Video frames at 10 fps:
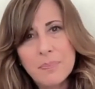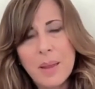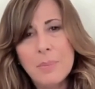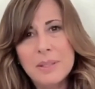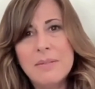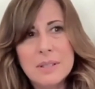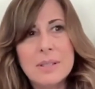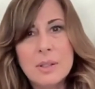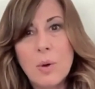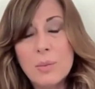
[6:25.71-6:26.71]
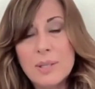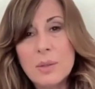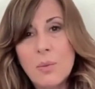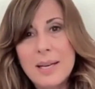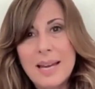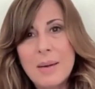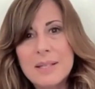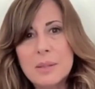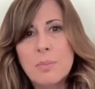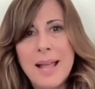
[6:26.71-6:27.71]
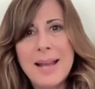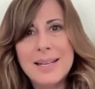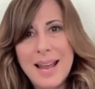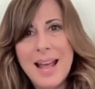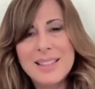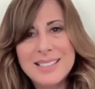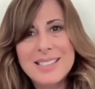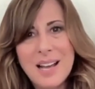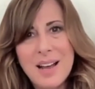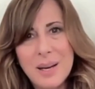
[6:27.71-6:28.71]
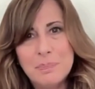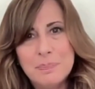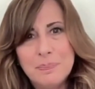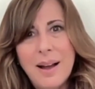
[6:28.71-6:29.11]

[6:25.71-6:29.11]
I believe this is one reason why I came to this planet at this time.